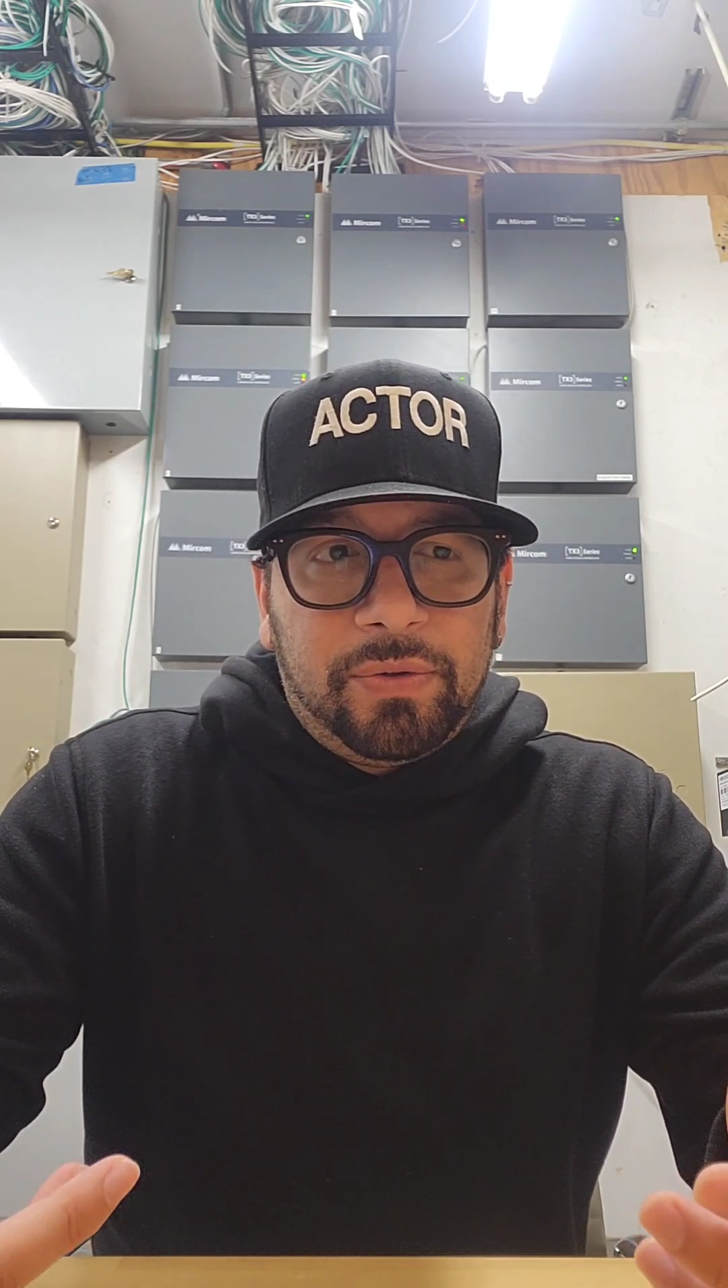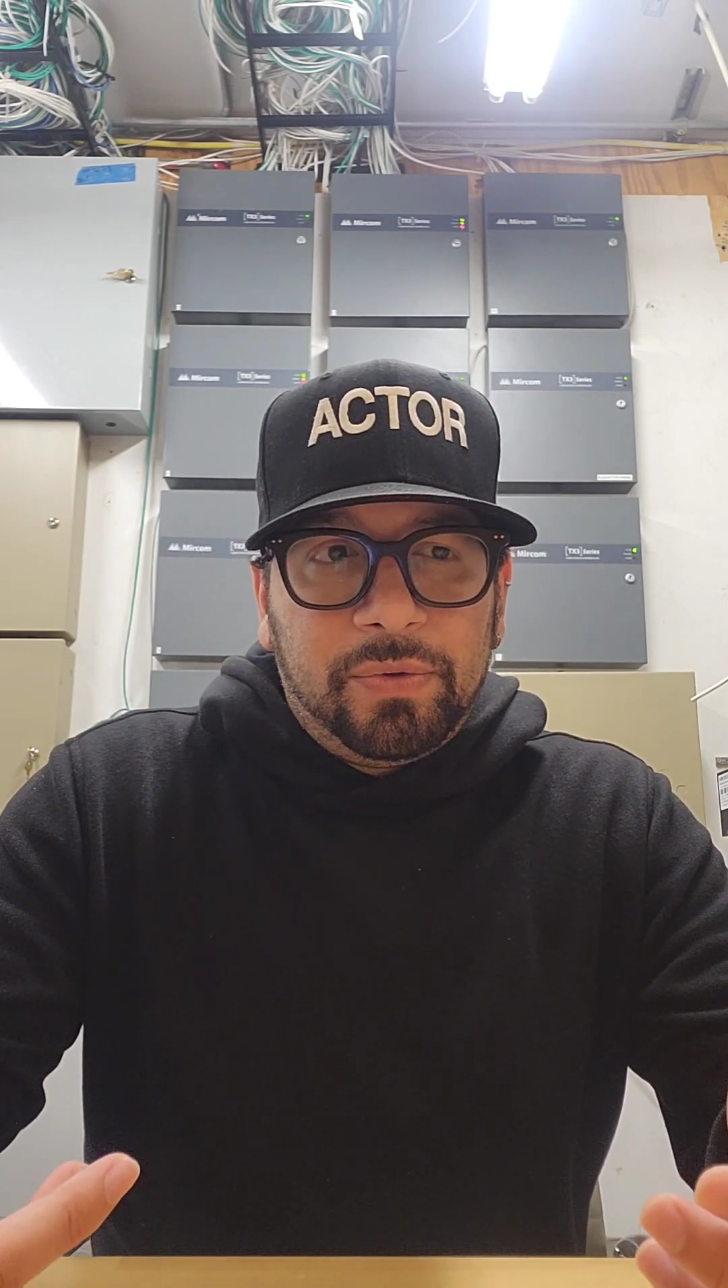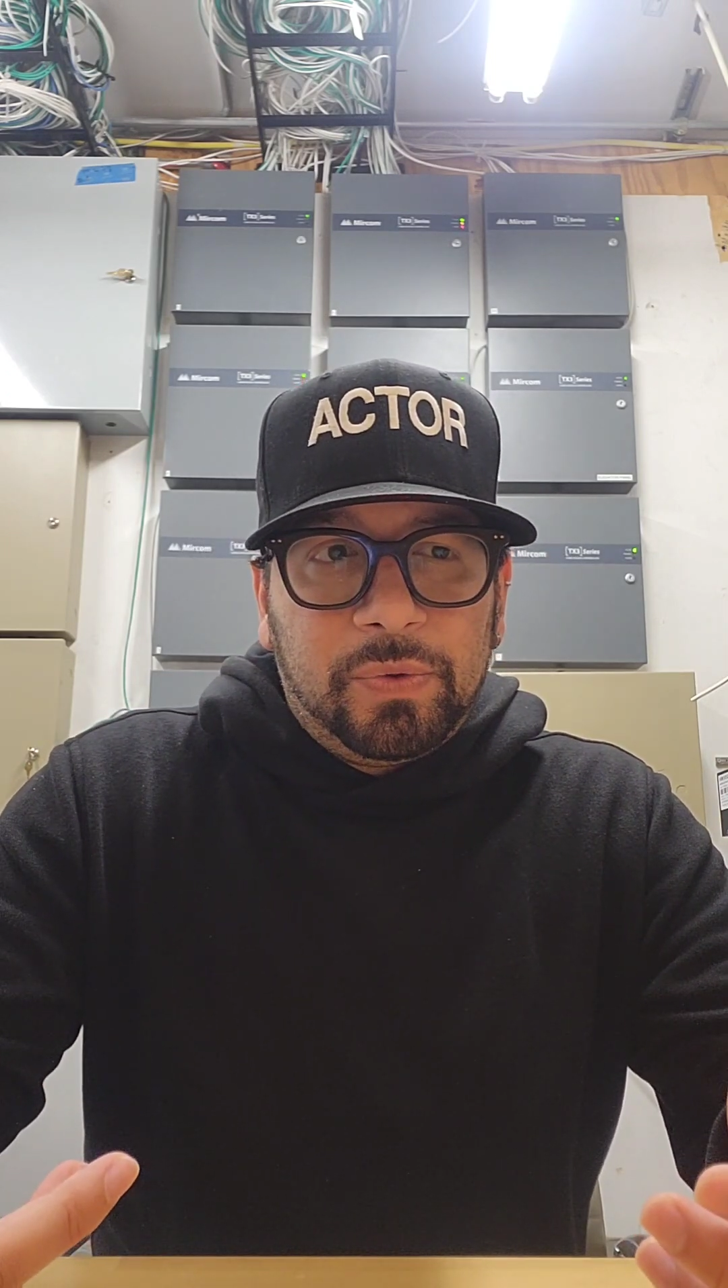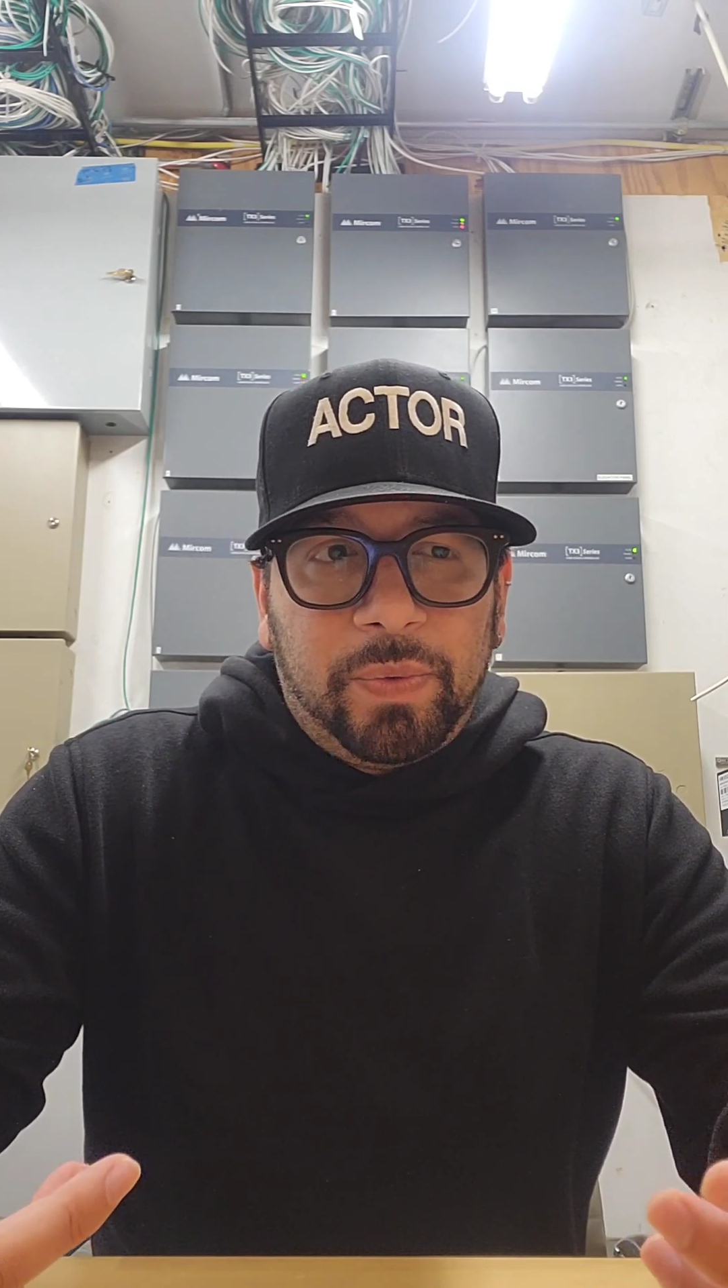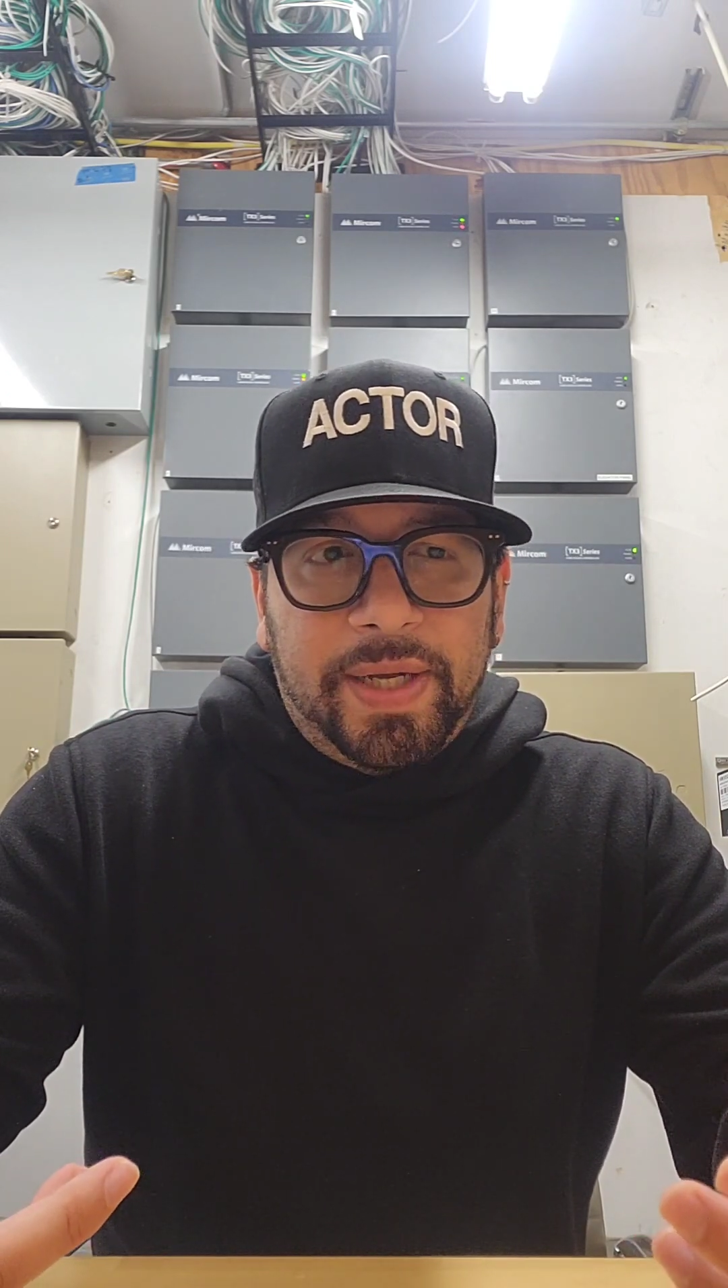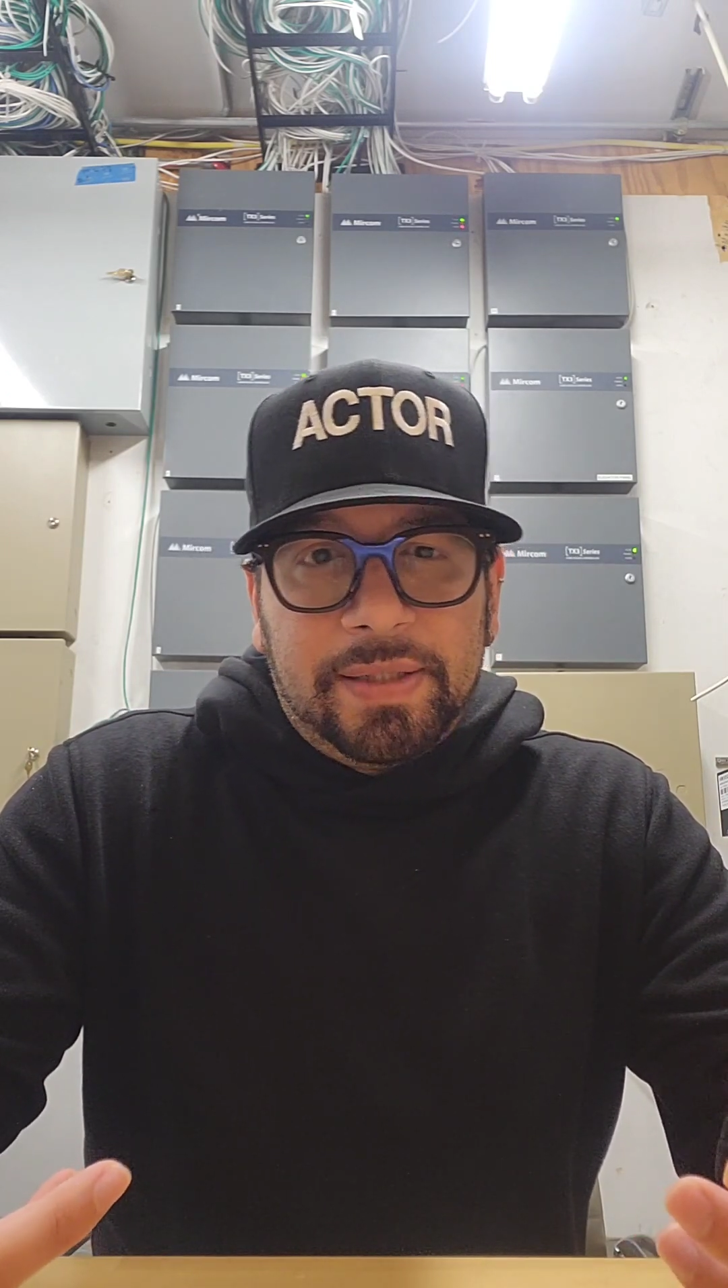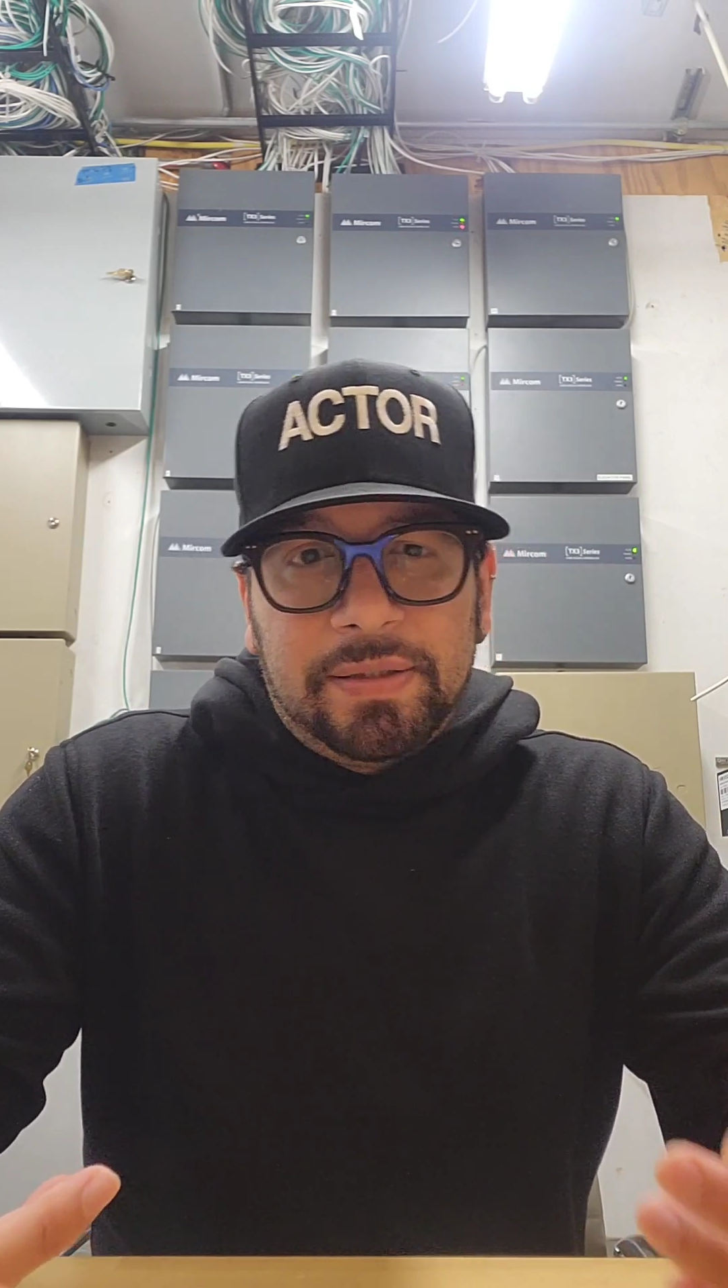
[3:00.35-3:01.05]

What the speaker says: who's white,